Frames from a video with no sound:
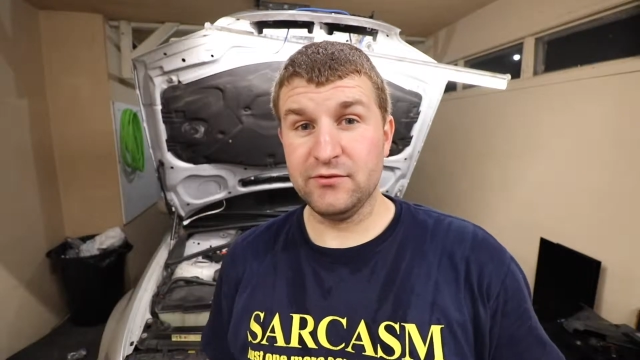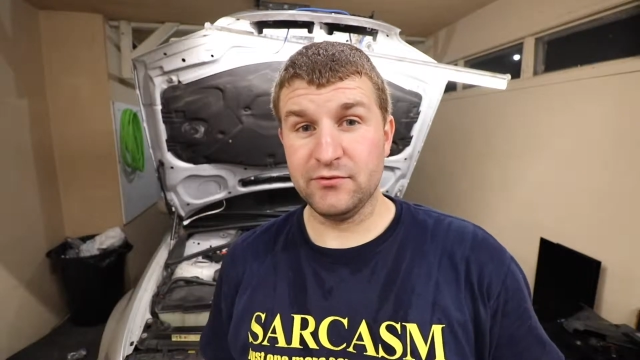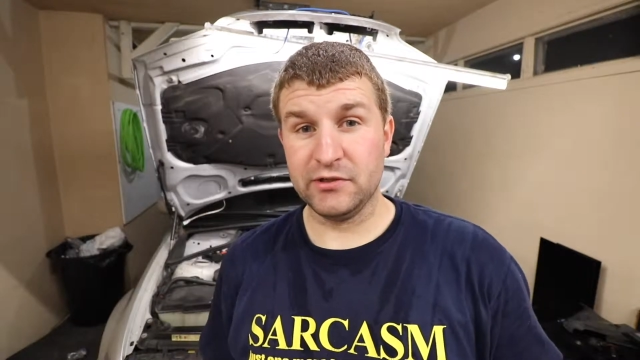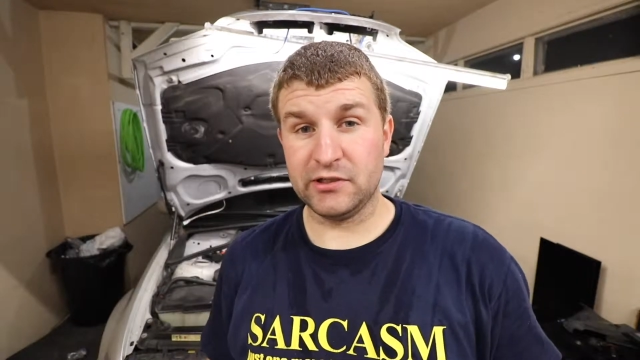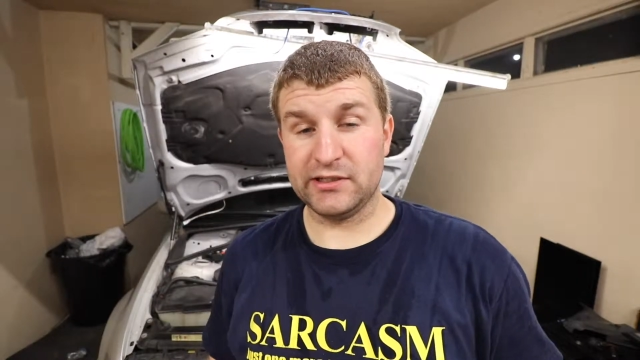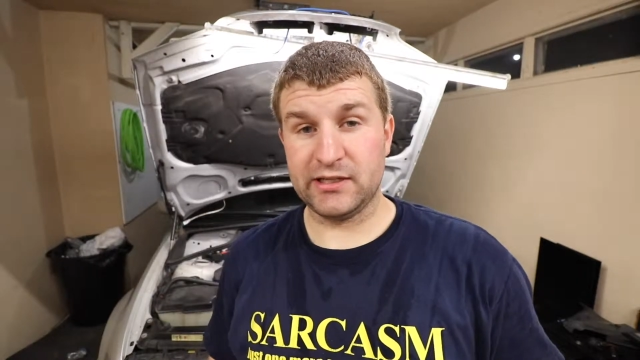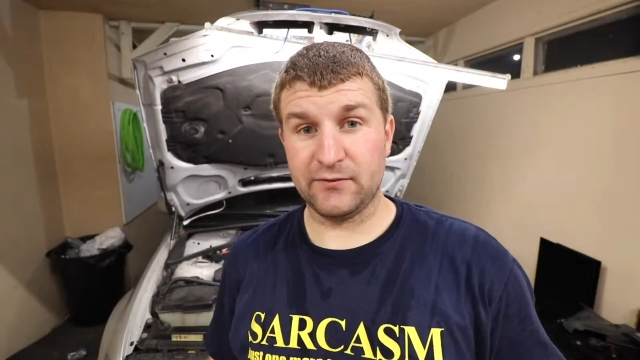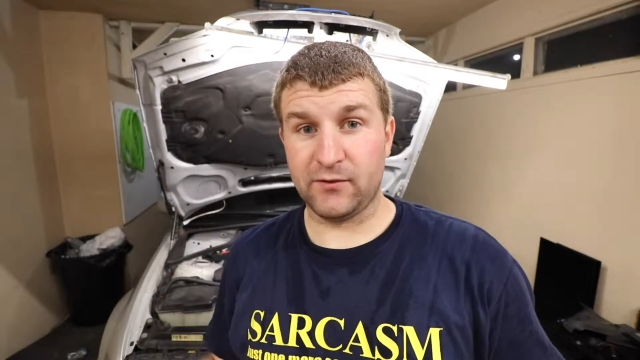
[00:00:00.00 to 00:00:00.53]

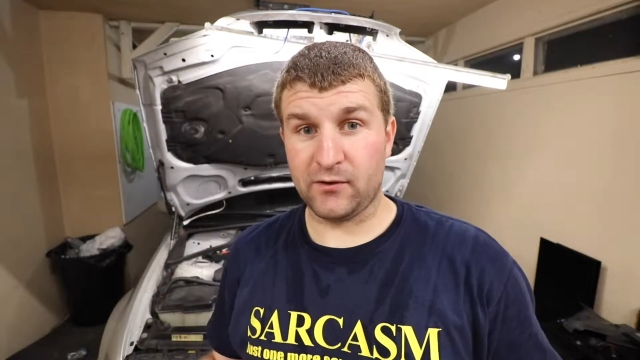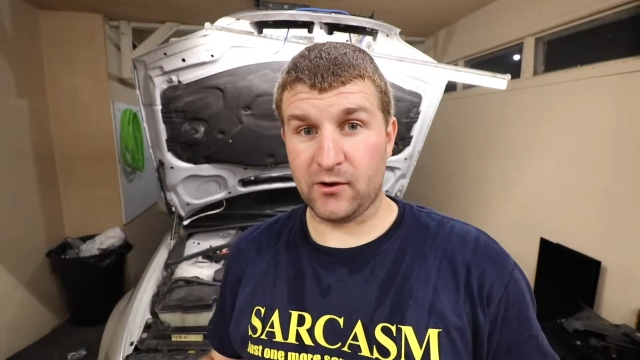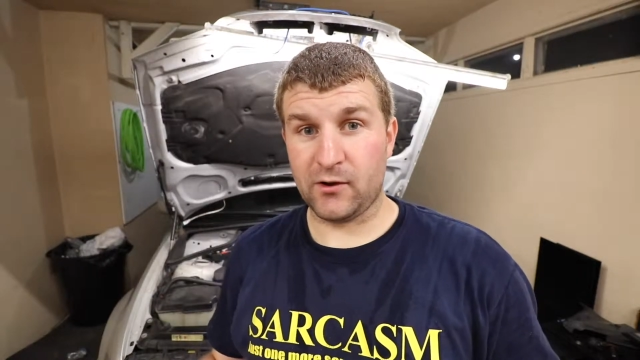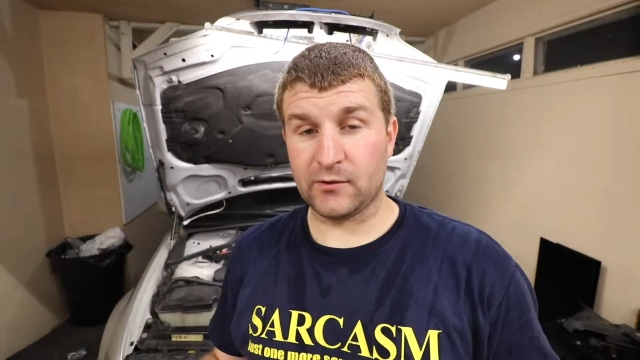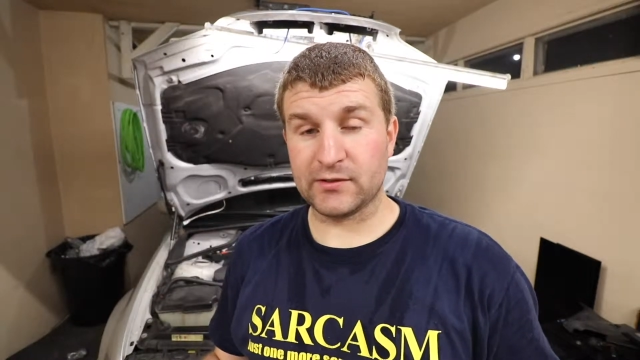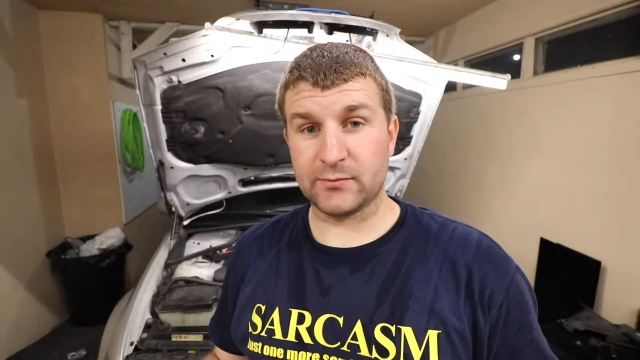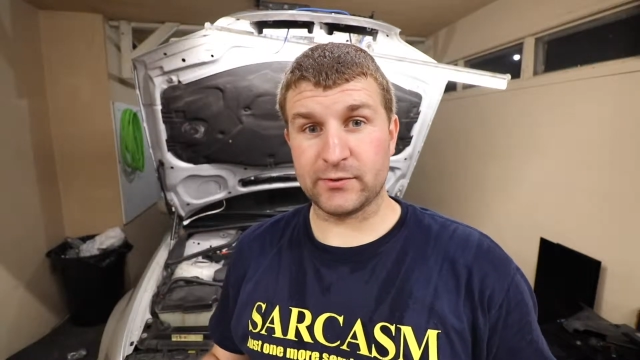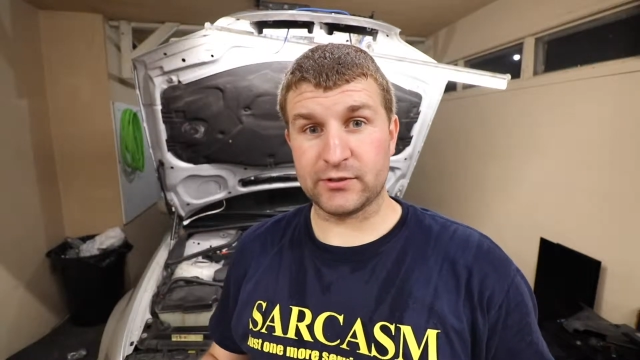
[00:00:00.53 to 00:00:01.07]
really
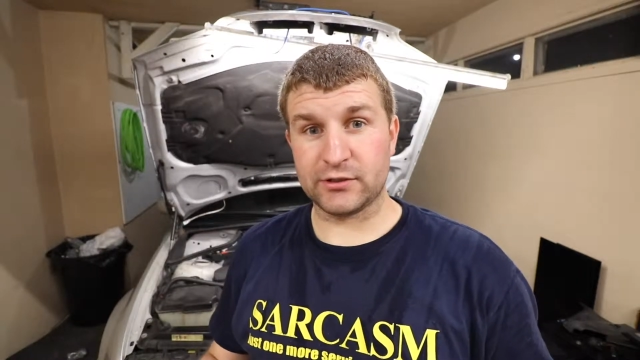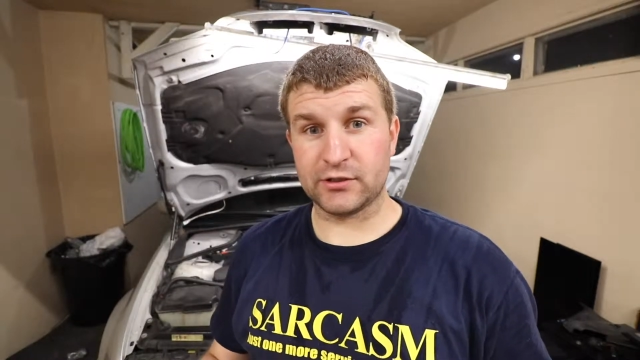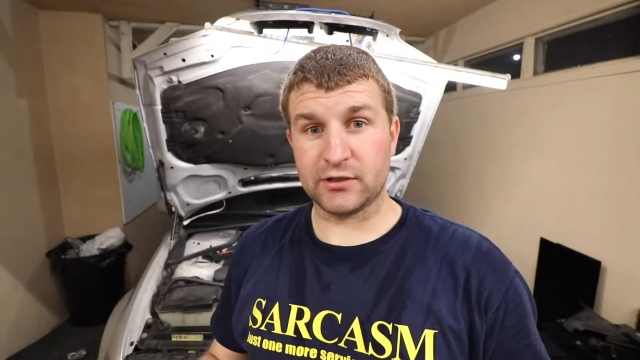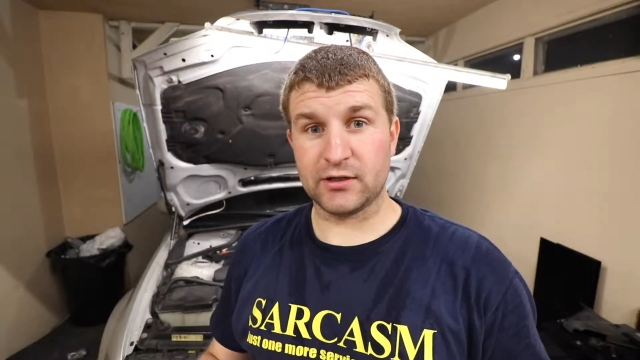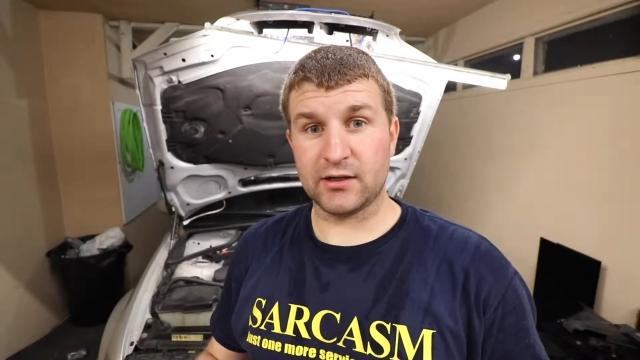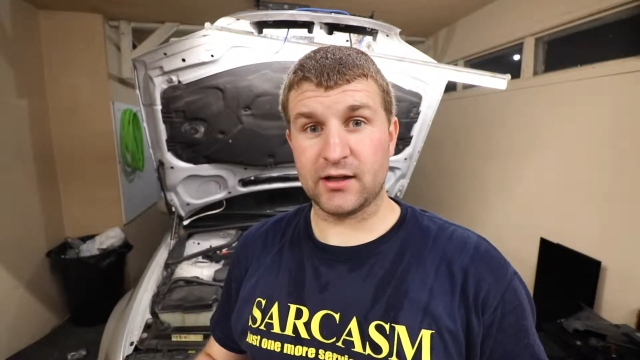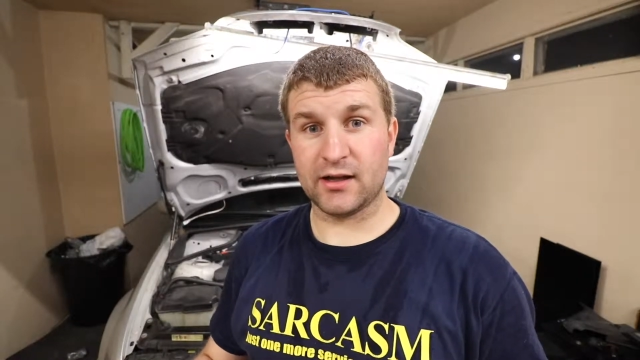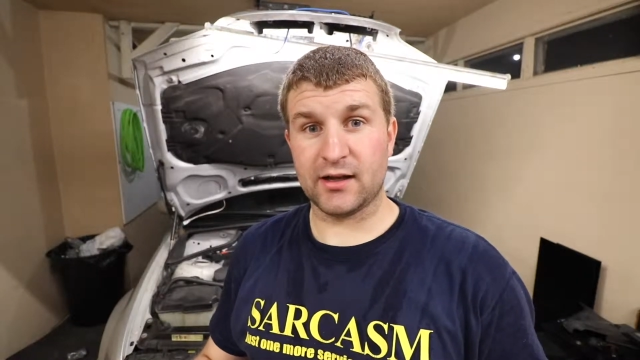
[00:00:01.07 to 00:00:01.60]
difficult
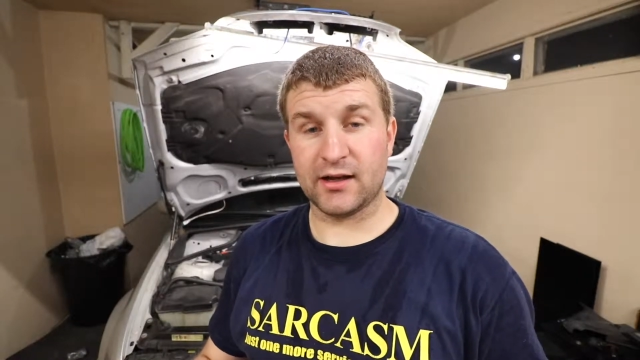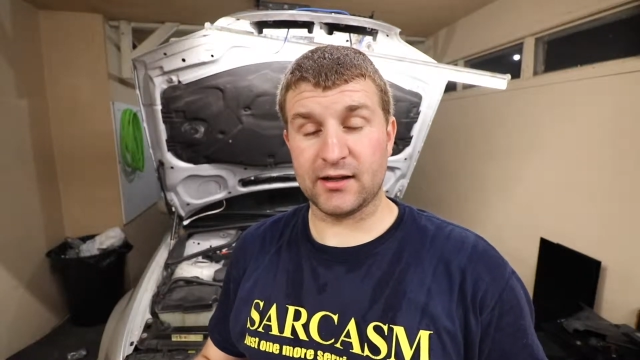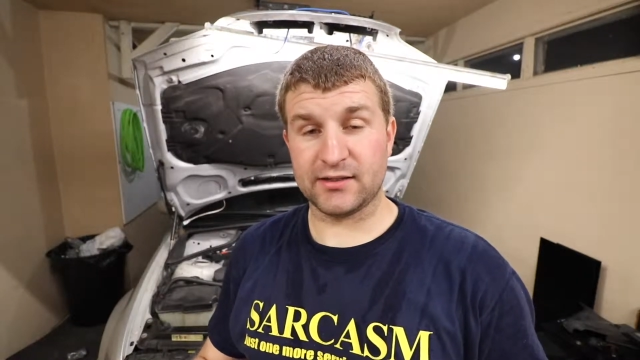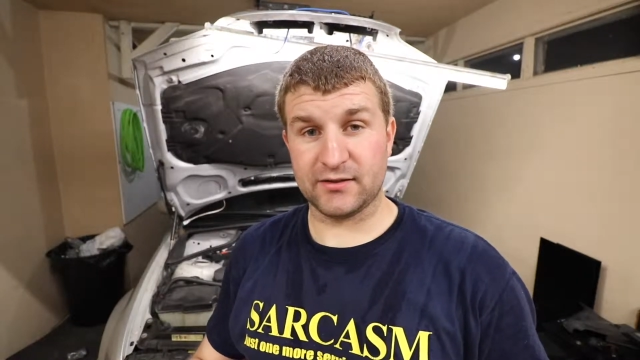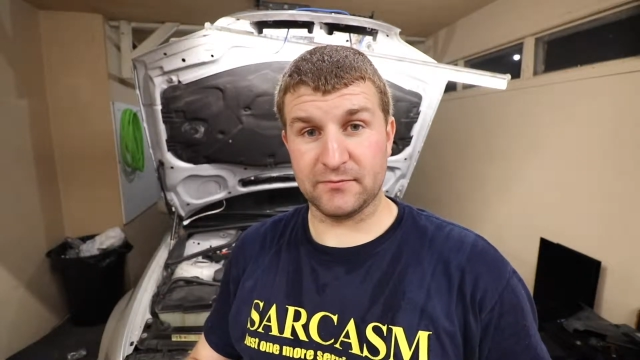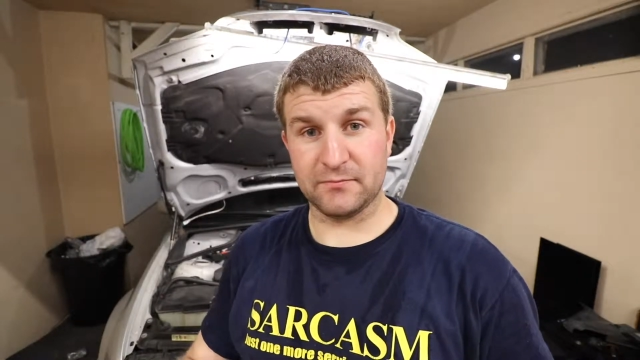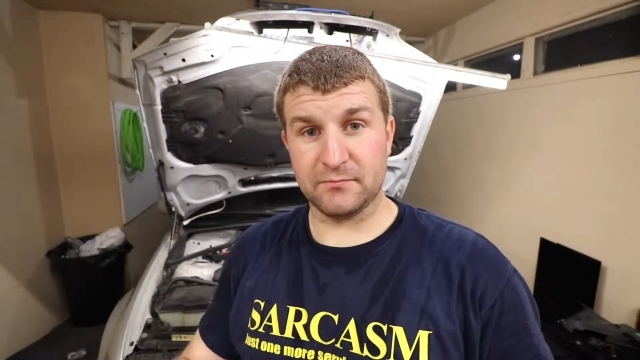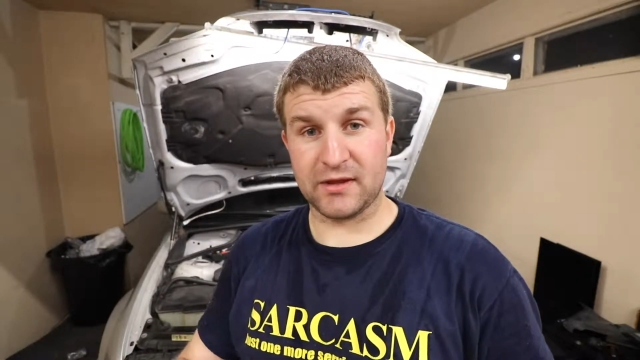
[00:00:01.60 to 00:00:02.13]
to